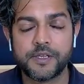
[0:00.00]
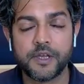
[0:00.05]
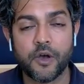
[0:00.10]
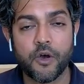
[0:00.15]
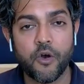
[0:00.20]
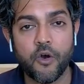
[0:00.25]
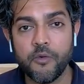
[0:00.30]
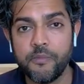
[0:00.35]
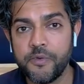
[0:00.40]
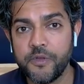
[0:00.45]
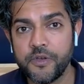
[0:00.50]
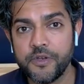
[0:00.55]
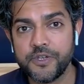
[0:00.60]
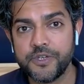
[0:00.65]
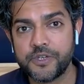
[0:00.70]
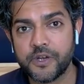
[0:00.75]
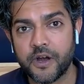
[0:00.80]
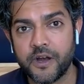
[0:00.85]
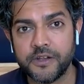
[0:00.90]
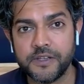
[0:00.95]
So hope you
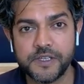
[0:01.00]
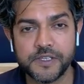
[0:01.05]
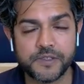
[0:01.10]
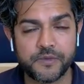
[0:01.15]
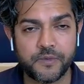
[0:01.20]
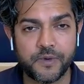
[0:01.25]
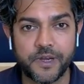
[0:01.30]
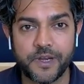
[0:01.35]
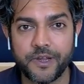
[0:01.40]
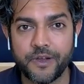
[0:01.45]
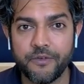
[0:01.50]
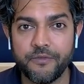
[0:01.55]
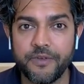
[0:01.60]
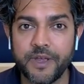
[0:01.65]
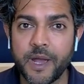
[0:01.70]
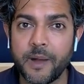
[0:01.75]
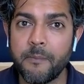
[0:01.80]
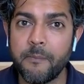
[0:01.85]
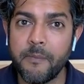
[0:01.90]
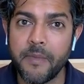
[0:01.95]
enjoyed this video.
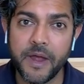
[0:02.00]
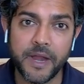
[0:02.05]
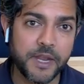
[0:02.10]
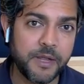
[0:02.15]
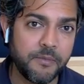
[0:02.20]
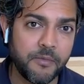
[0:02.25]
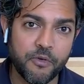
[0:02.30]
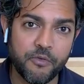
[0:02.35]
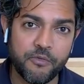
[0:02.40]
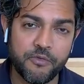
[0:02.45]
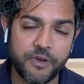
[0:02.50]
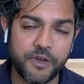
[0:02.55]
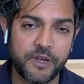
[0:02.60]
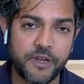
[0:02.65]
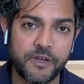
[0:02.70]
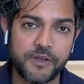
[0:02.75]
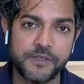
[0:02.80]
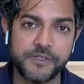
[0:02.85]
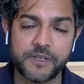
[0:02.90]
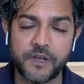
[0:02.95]
We have many more
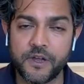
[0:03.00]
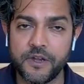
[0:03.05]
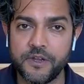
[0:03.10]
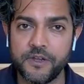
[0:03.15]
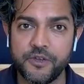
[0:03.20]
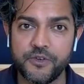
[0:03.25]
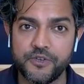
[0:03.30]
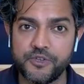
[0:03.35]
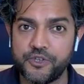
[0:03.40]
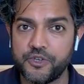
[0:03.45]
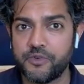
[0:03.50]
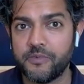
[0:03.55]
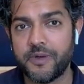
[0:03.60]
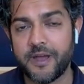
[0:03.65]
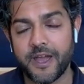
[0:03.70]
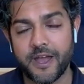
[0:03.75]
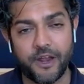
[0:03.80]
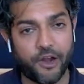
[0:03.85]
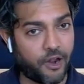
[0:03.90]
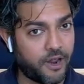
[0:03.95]
videos on YouTube
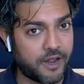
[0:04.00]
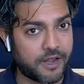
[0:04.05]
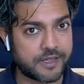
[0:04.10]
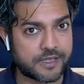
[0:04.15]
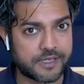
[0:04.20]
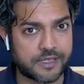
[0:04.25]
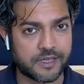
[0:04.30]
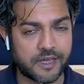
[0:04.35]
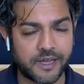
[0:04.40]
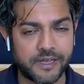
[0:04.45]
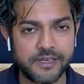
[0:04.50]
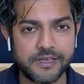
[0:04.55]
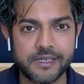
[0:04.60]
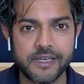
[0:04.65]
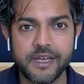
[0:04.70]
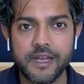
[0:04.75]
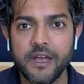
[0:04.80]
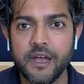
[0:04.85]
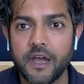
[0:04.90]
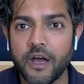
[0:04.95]
and on our site.
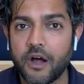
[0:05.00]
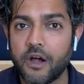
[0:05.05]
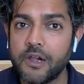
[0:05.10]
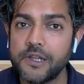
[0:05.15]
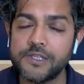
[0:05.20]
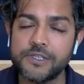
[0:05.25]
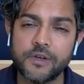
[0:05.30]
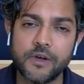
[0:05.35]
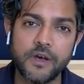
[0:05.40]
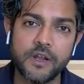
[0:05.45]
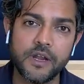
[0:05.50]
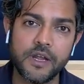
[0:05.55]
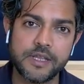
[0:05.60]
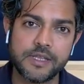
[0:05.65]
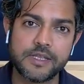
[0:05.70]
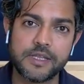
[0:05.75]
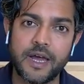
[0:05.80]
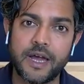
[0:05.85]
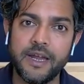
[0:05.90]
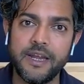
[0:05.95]
Also on
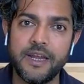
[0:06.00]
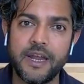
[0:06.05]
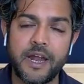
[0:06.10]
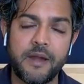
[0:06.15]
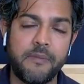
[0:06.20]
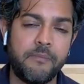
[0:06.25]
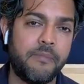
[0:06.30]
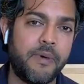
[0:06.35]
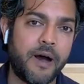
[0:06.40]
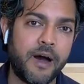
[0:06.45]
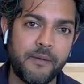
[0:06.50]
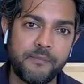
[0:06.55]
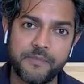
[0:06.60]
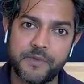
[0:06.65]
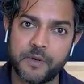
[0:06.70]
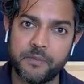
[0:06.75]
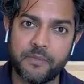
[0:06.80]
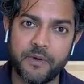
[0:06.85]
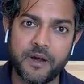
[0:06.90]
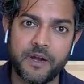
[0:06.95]
our site at
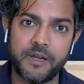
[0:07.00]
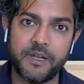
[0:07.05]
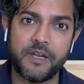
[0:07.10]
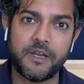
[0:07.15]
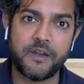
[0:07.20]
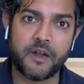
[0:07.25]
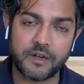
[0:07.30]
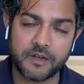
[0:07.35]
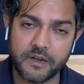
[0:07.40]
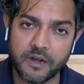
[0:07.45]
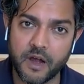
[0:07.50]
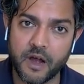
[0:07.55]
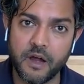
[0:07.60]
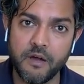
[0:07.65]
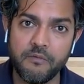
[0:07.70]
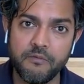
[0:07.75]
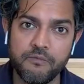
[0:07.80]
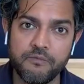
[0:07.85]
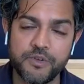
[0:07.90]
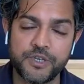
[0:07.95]

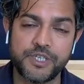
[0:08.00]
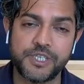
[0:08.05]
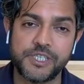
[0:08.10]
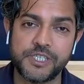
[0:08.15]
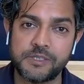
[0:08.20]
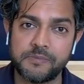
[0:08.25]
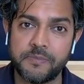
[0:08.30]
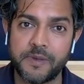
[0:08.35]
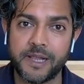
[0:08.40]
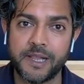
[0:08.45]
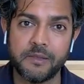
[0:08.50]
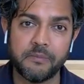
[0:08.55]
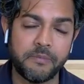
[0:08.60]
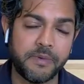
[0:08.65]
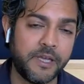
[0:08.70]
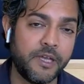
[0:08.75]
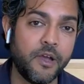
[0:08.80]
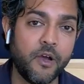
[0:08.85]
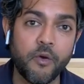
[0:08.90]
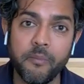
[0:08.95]
BobTripathi.com, which is spelled
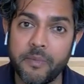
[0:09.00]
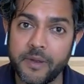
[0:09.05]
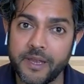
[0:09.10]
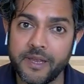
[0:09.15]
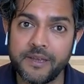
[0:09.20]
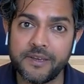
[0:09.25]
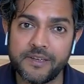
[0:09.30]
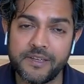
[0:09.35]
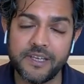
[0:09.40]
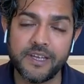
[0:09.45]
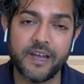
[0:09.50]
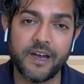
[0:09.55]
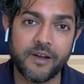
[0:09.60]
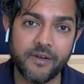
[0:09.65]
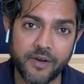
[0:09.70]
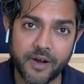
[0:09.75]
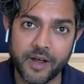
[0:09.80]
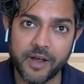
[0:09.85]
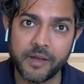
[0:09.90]
BobTripathi.